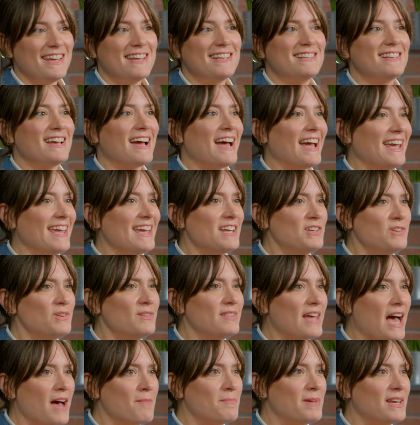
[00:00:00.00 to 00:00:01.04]
He's like, I can't do
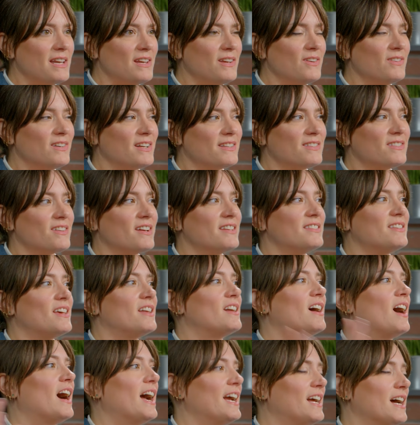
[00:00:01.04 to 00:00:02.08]
that many units. So I
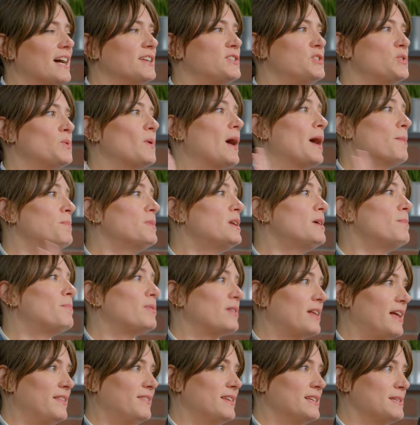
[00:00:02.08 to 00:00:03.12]
said, I got you. I'm going to
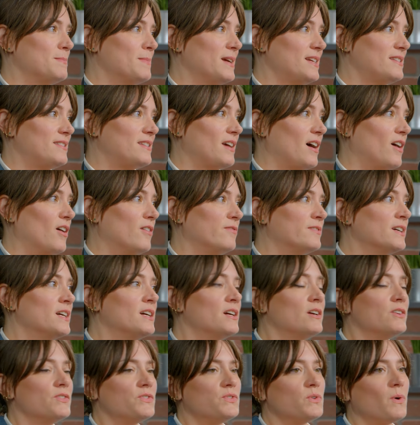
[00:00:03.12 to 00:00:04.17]
blend this myself.
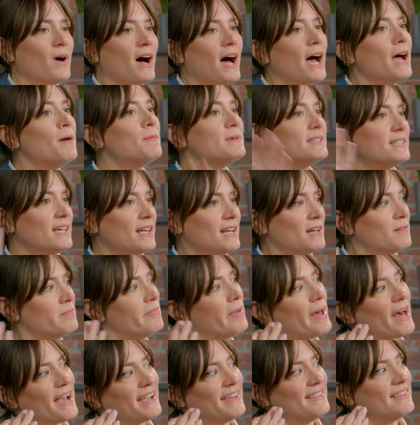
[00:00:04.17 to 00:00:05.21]
So I was getting
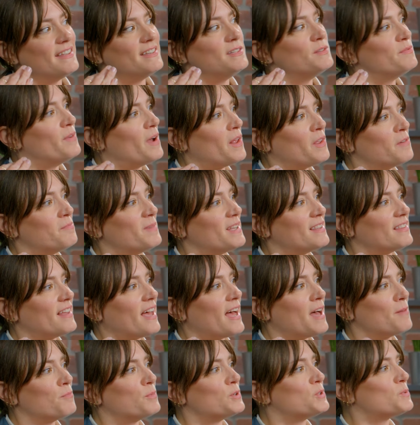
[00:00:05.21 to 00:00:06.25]
back in the development
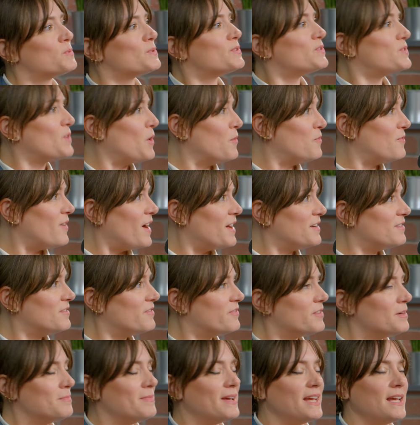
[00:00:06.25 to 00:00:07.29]
lab, which was so fun
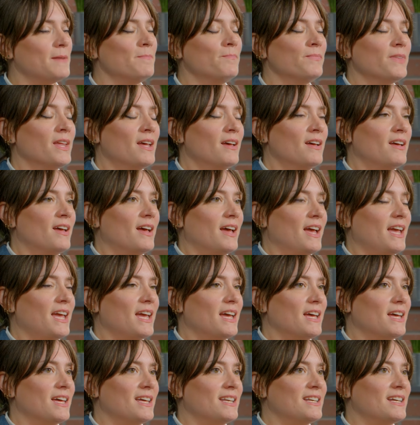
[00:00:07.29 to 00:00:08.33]
for me.
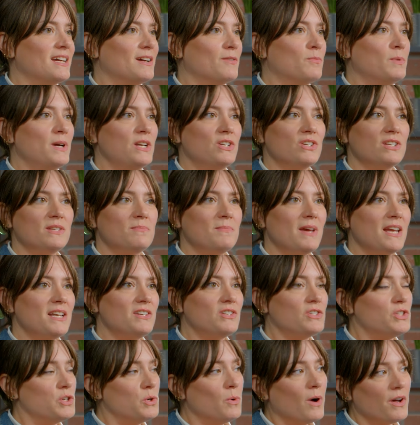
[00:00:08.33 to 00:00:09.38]
And we just
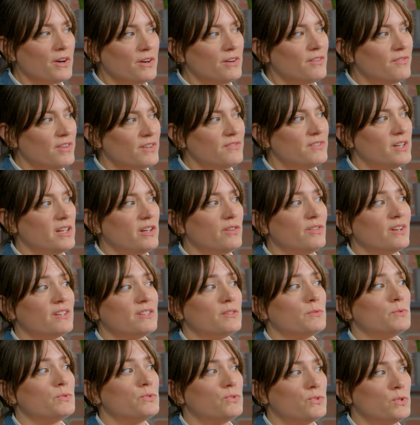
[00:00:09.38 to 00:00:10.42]
made 250
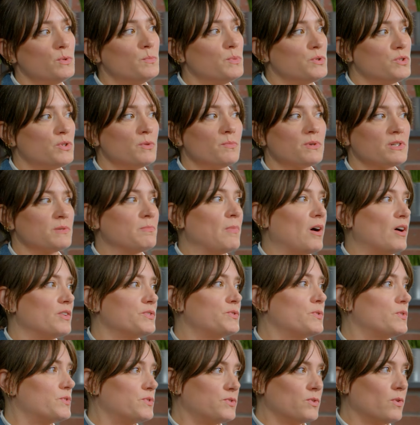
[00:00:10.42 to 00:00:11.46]
units. It was super, super small.
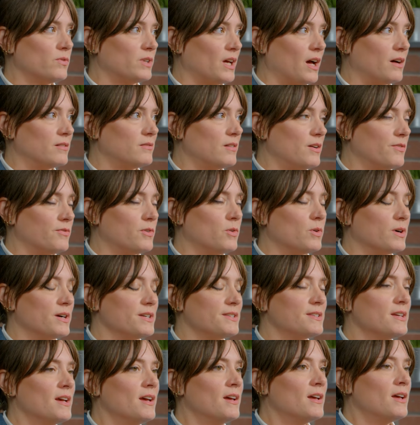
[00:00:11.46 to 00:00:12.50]
So it sold out, of
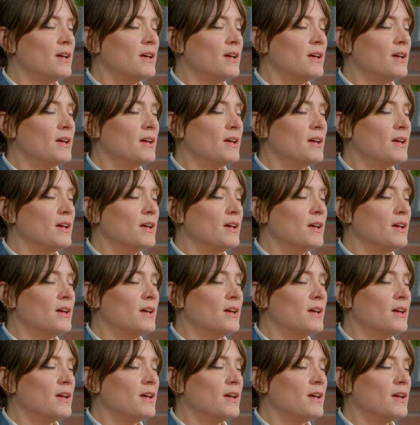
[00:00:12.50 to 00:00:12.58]
course.